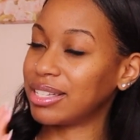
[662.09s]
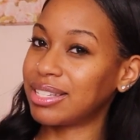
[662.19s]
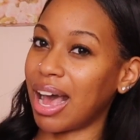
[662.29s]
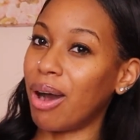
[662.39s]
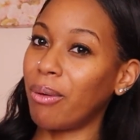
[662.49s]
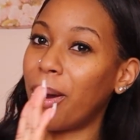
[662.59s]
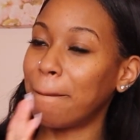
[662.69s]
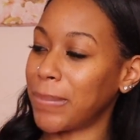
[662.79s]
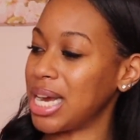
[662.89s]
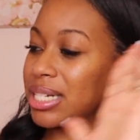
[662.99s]
so
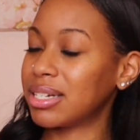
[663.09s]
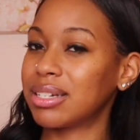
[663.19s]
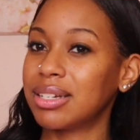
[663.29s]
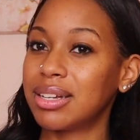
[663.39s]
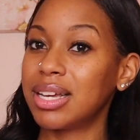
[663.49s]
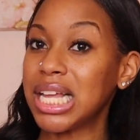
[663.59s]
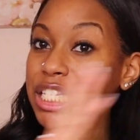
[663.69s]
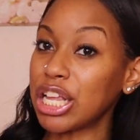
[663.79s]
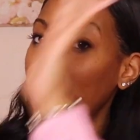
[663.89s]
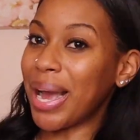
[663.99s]
much,
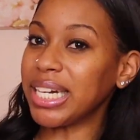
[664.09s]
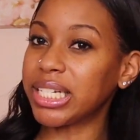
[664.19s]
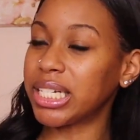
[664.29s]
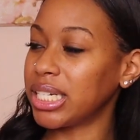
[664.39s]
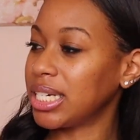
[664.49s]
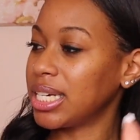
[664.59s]
so much.